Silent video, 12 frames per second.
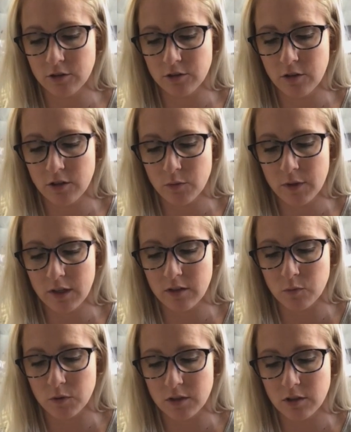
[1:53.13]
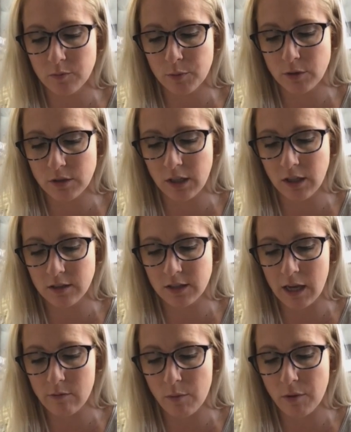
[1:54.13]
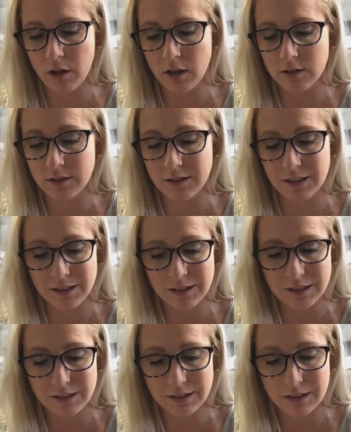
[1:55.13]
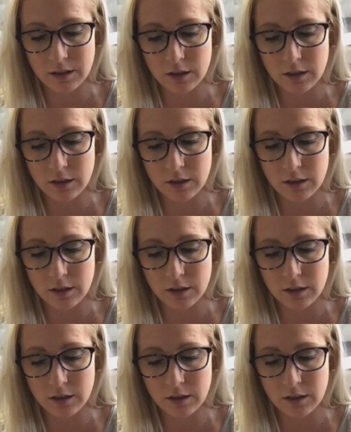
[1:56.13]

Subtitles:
So this one is with Silk Proteins, Camomilla, Cinesis,